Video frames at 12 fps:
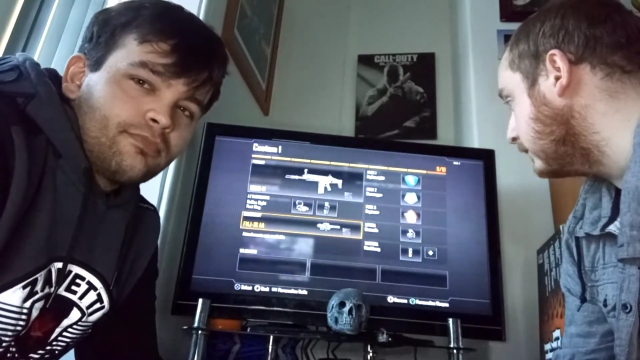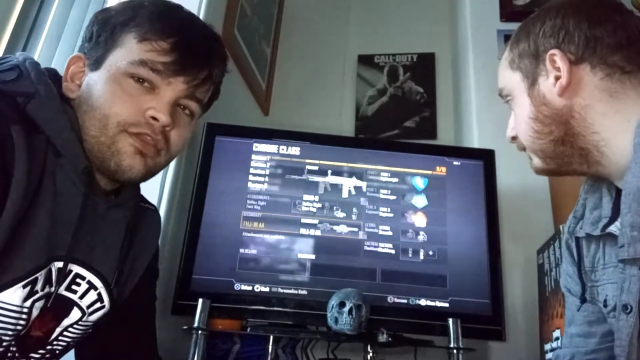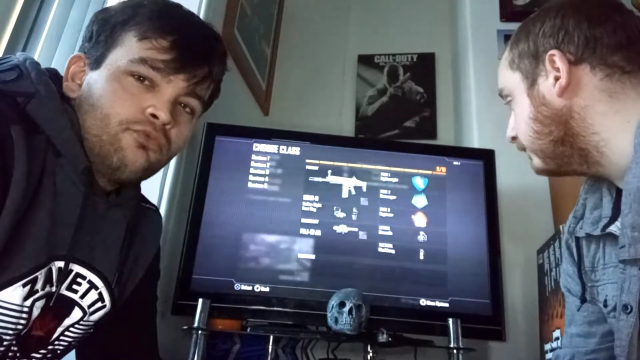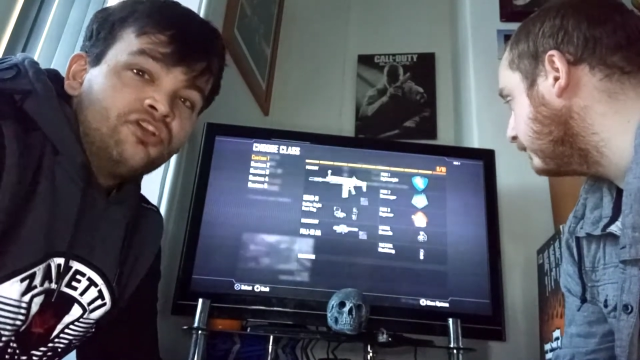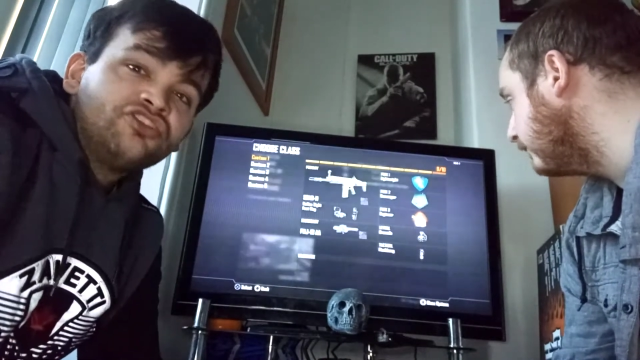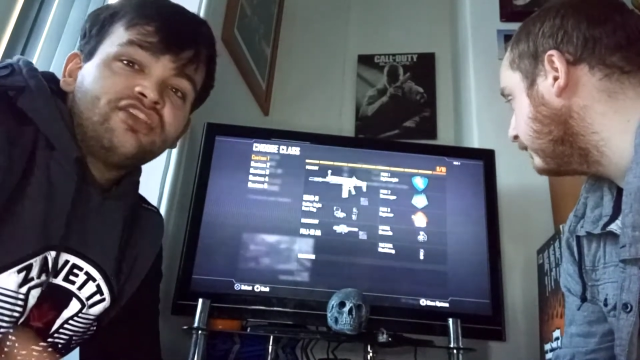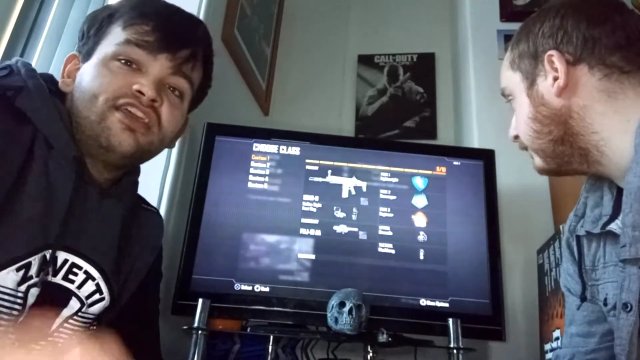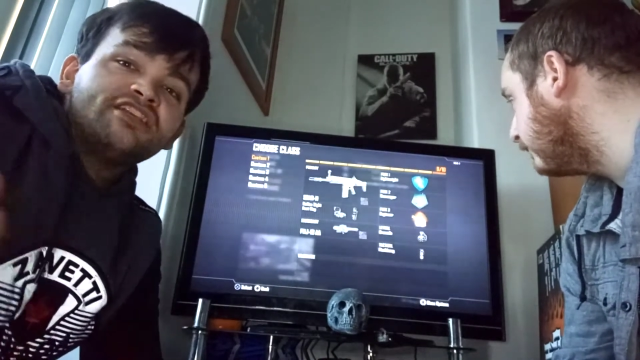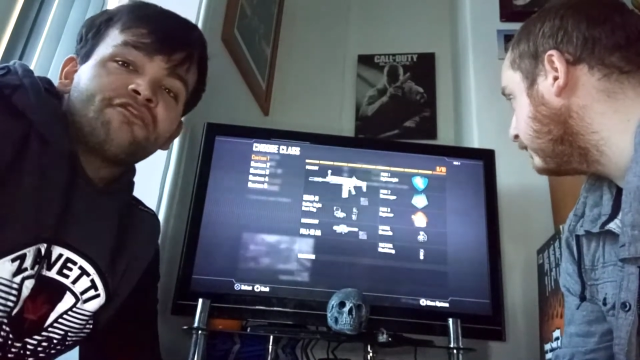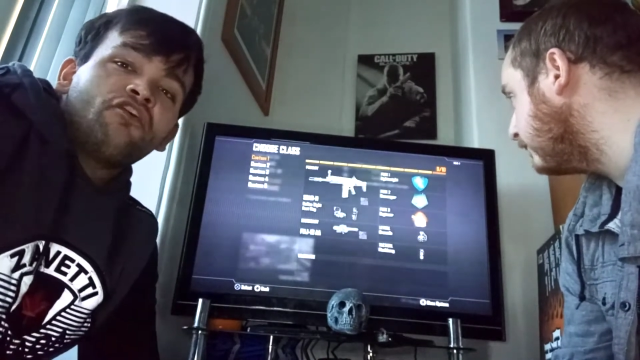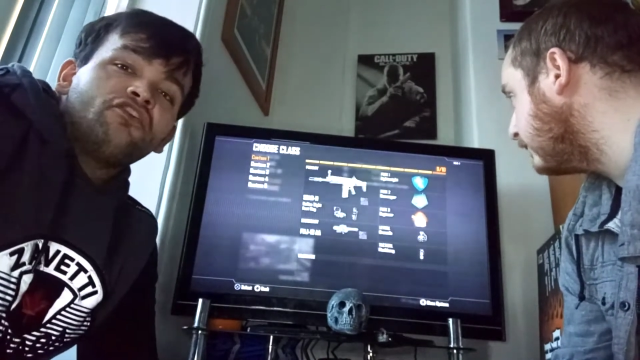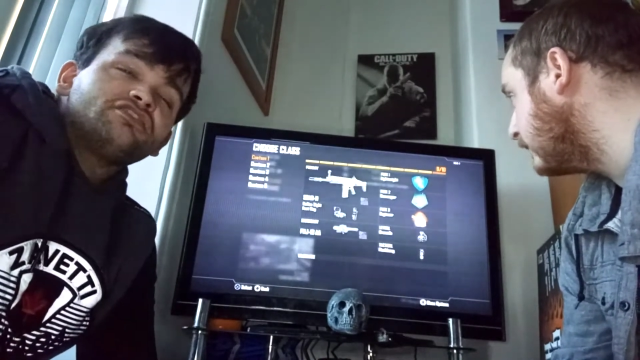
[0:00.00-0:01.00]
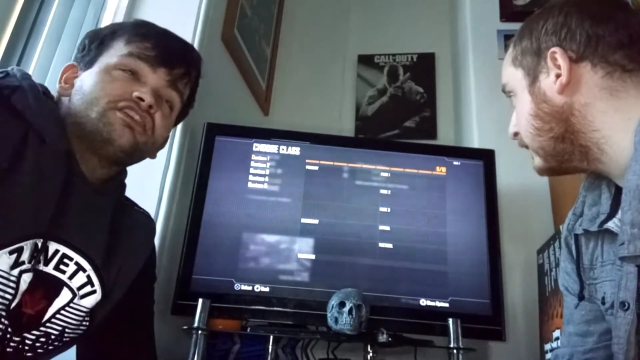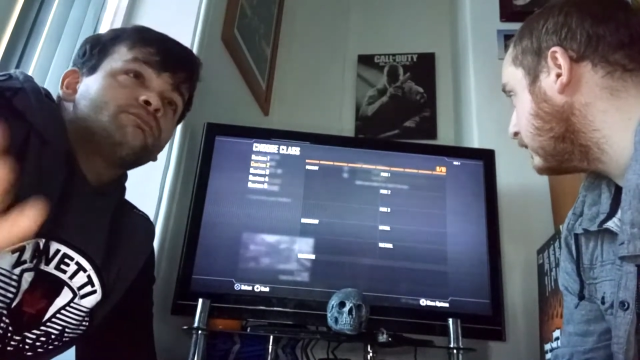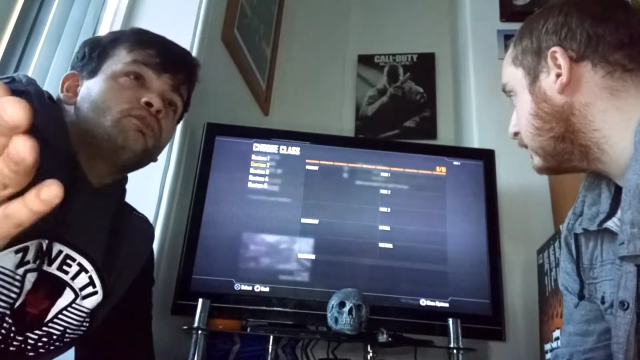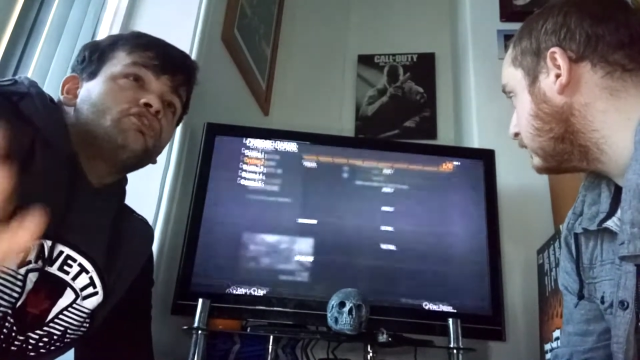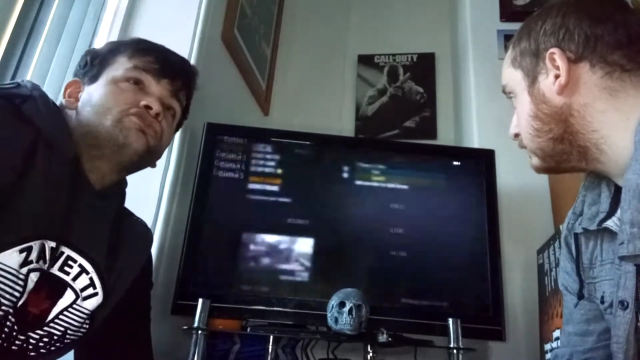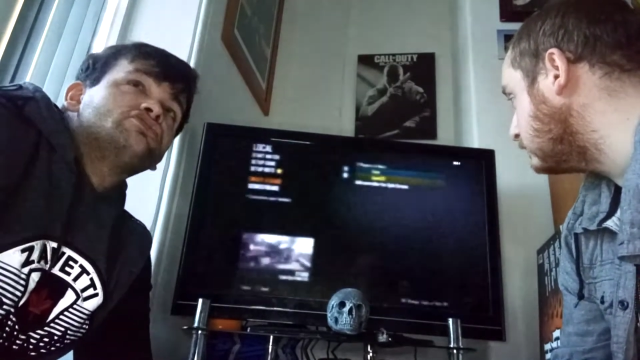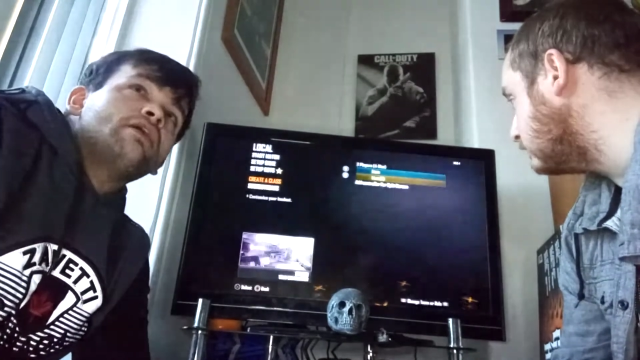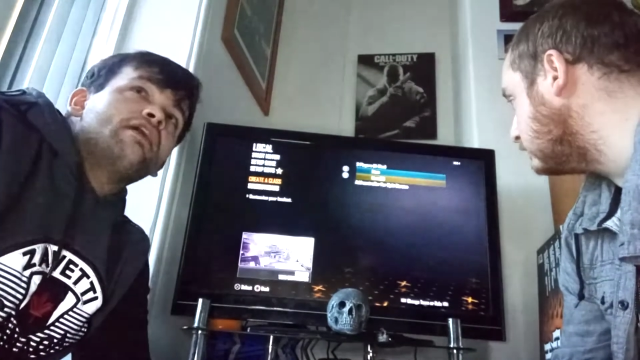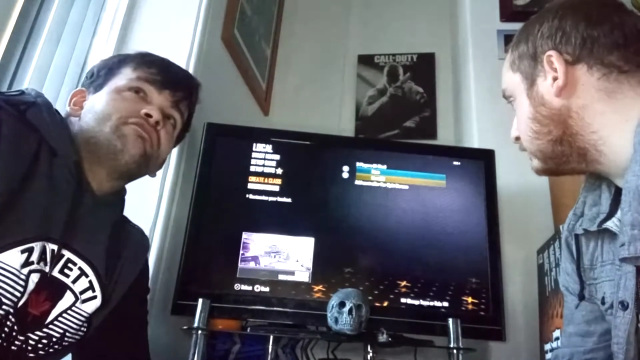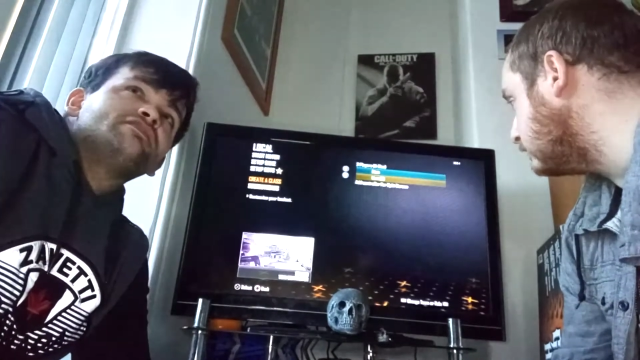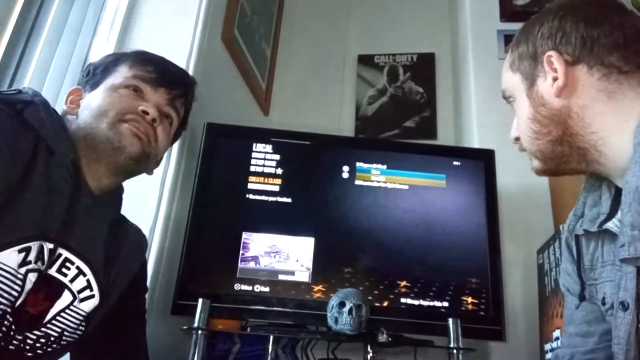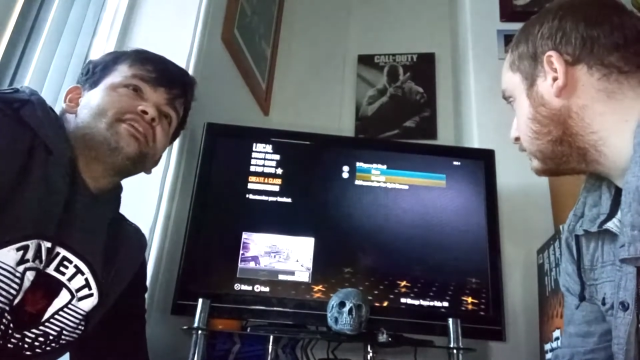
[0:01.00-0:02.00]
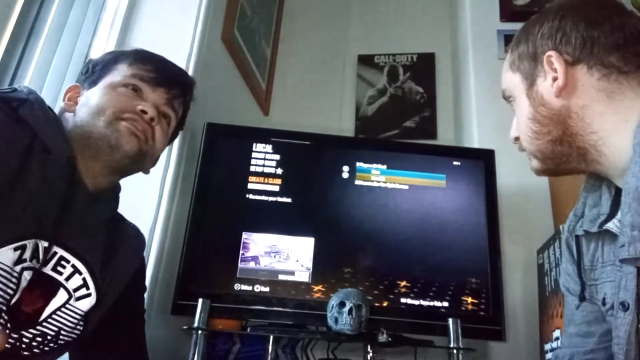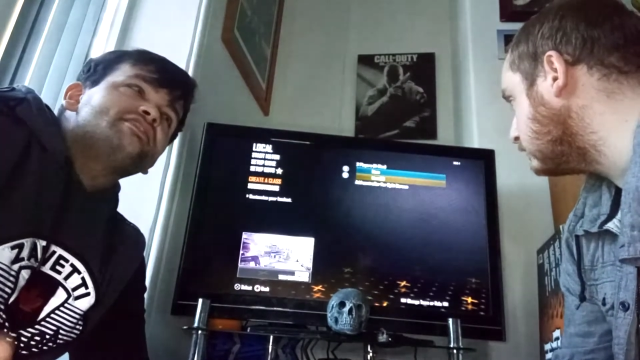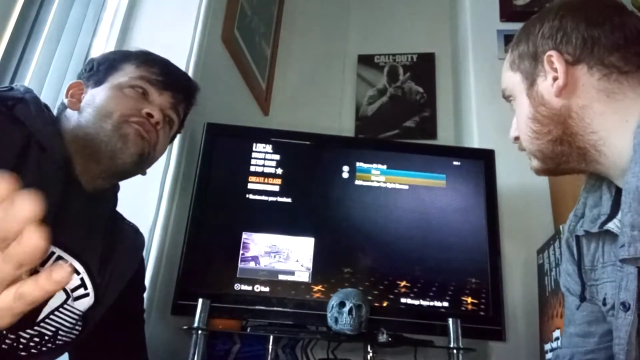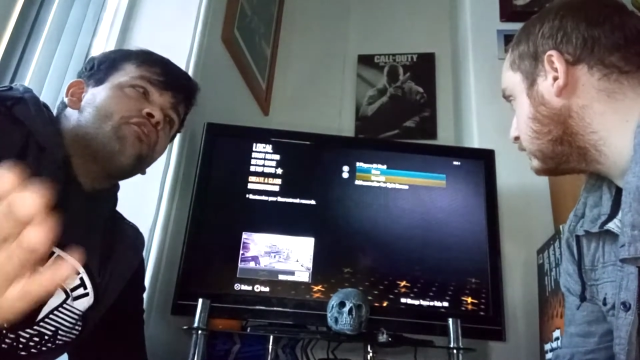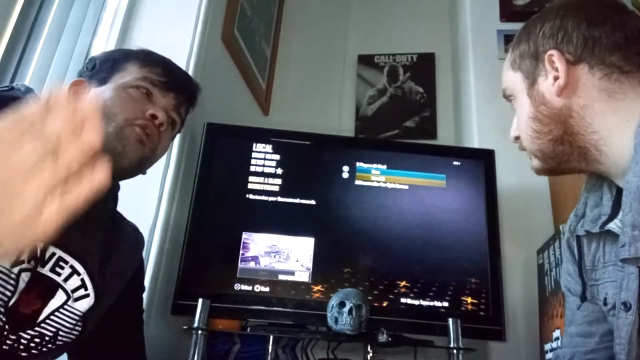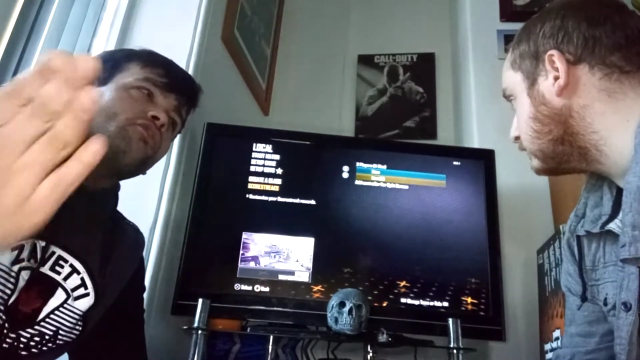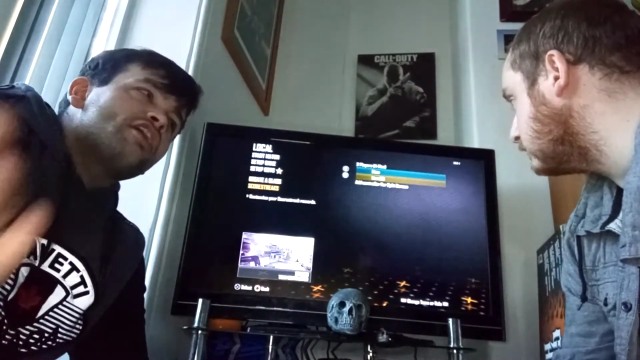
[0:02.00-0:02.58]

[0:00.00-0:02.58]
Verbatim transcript: Which these phones are supposed to have 64